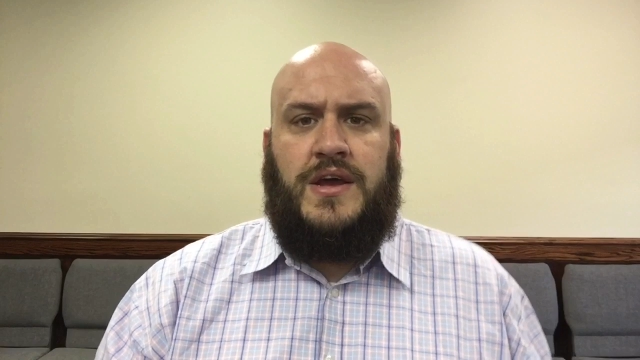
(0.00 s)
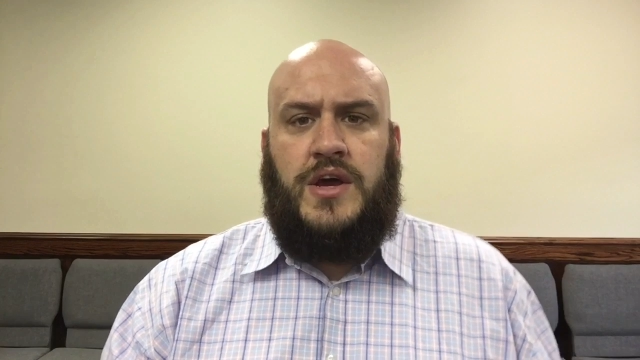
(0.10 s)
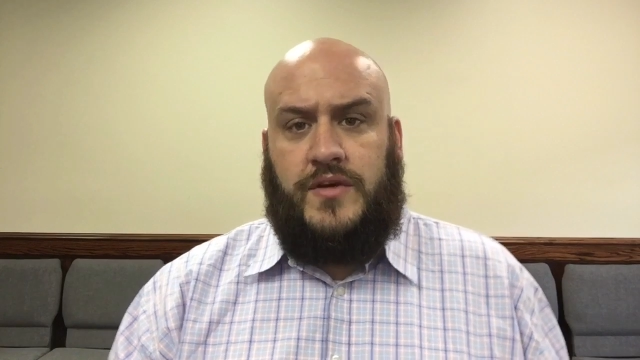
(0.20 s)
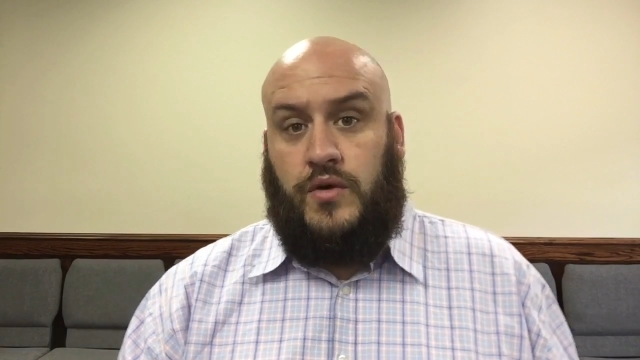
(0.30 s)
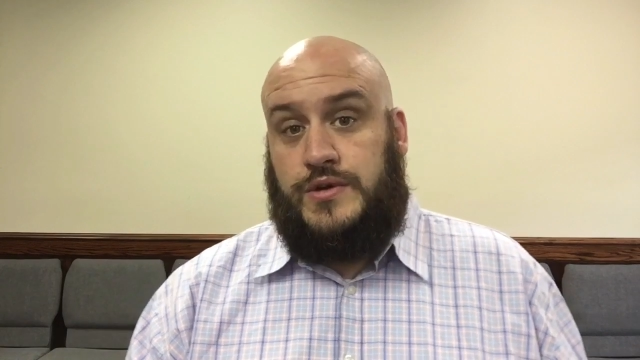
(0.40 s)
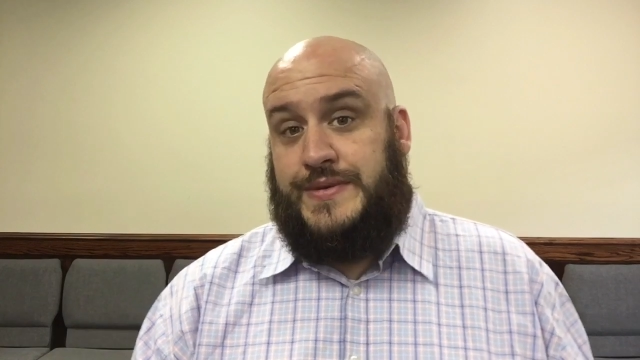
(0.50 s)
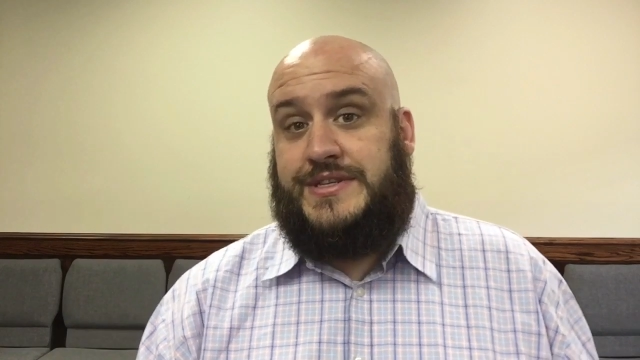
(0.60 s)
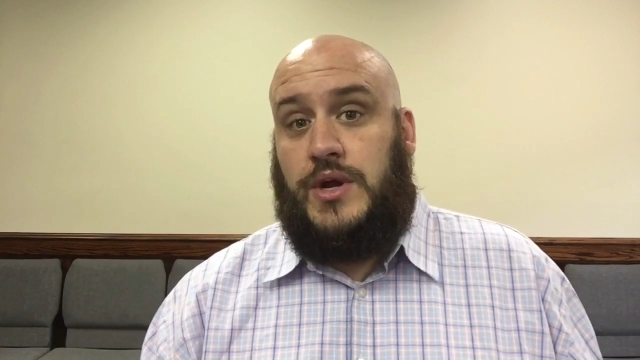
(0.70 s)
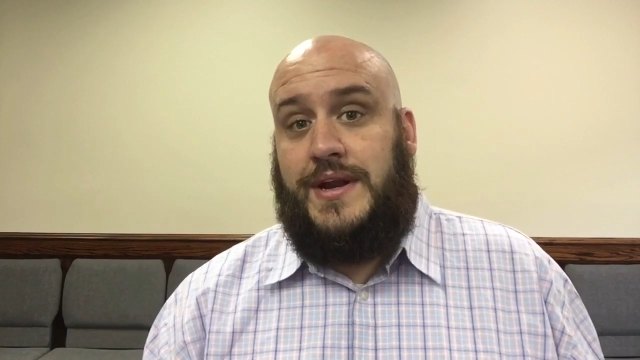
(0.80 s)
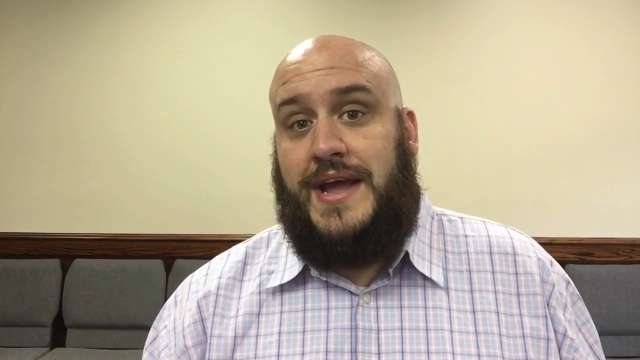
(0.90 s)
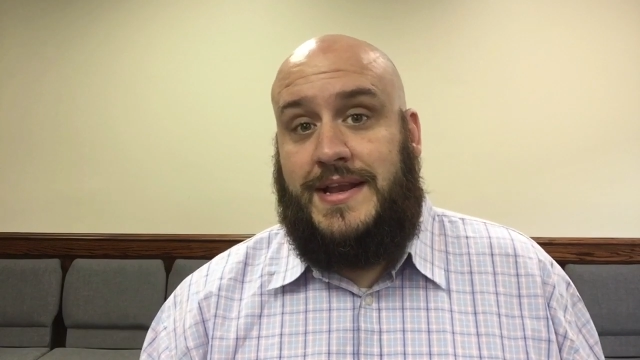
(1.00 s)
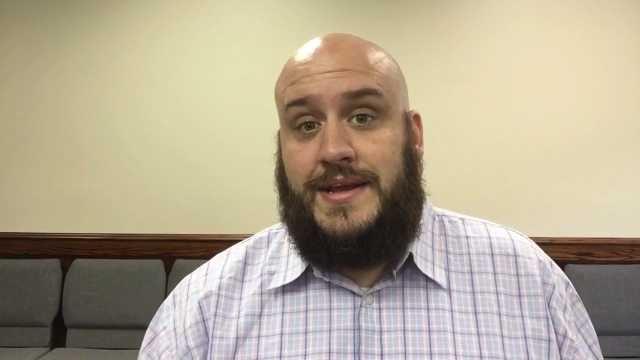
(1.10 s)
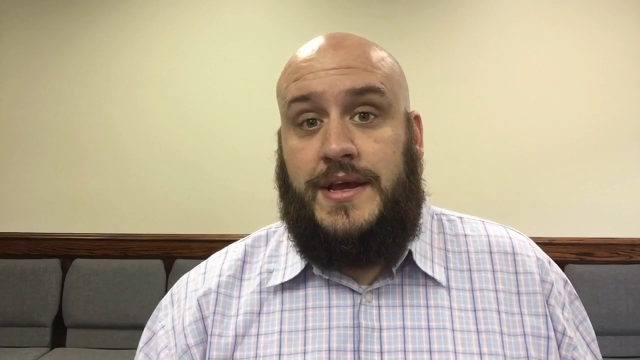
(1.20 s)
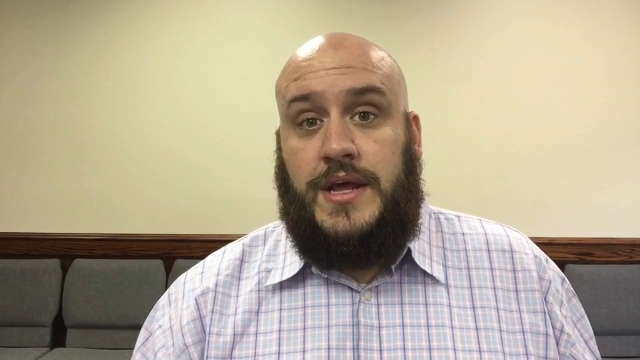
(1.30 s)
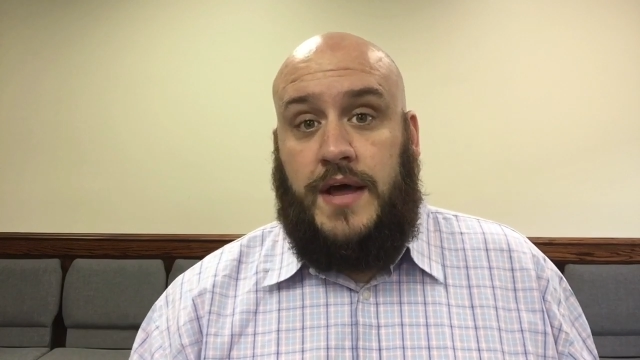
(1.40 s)
of course, we started at
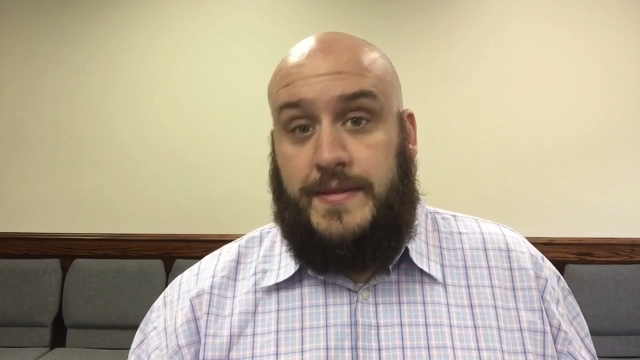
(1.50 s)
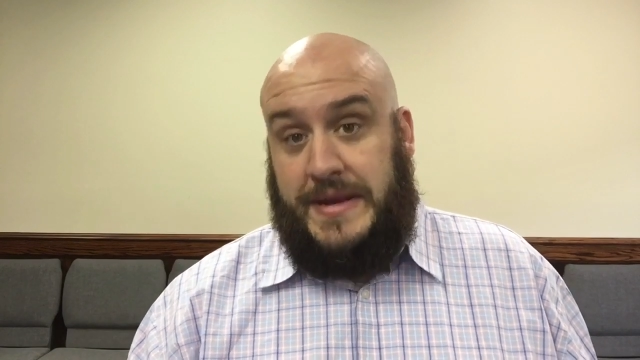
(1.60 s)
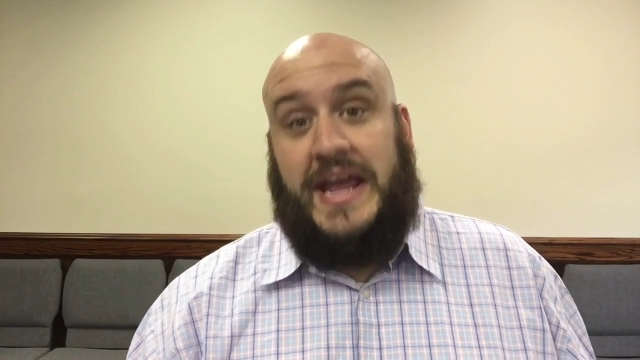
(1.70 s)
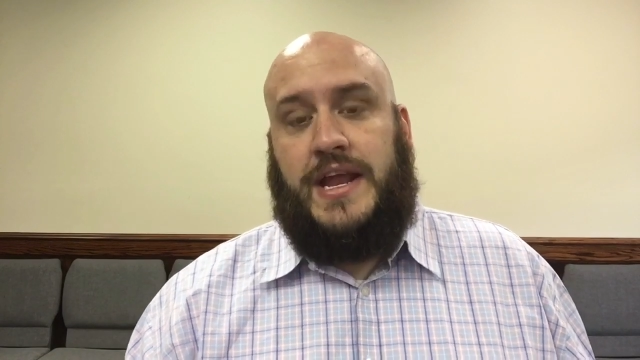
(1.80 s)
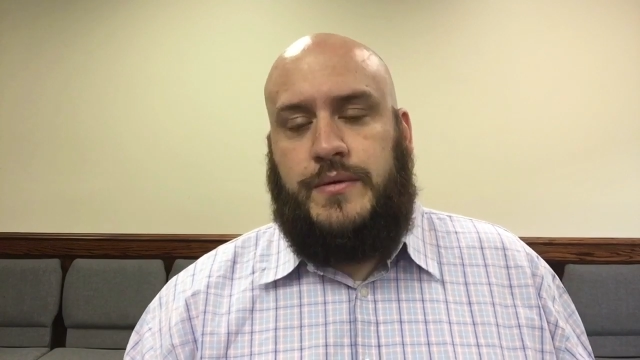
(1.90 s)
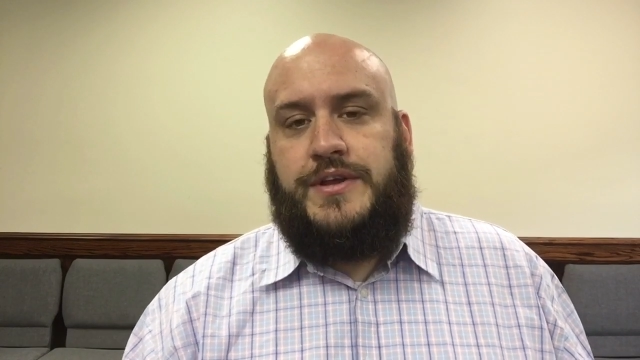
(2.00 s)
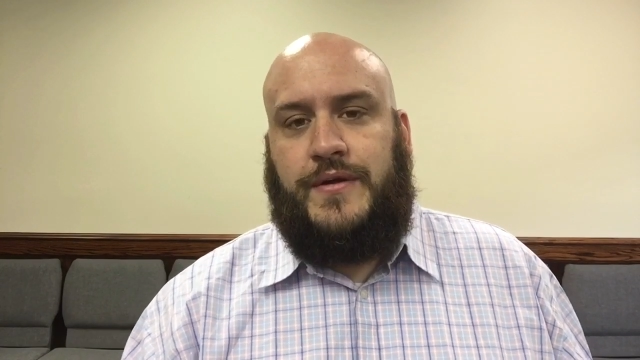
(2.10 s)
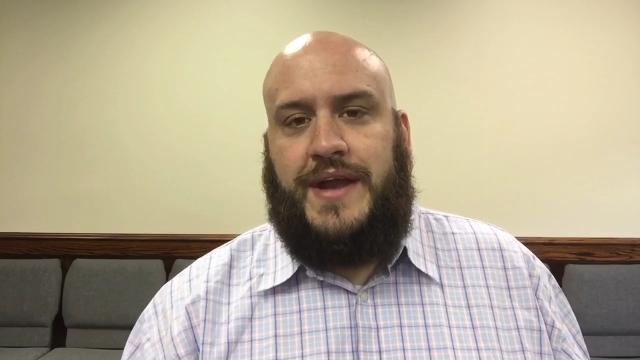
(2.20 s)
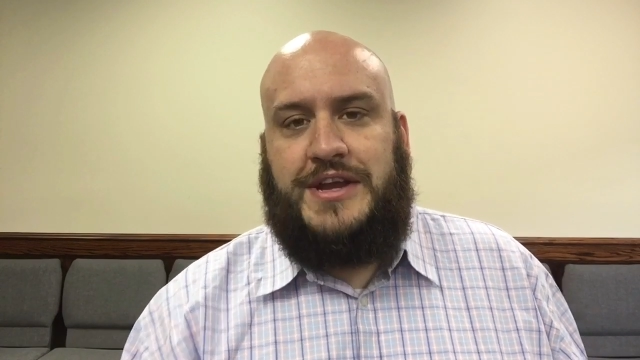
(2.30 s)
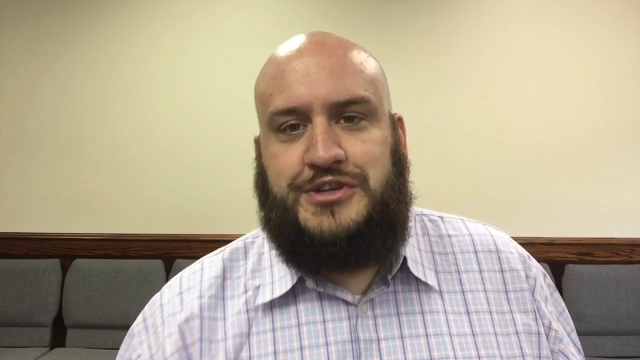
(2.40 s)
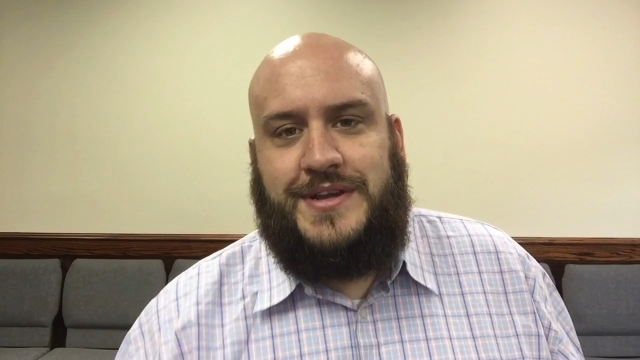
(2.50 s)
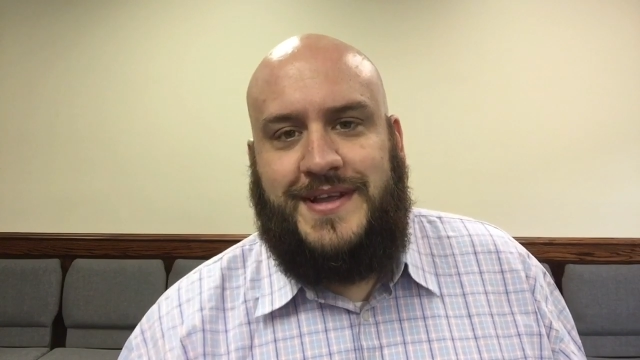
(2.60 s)
uh, the beginning with creation.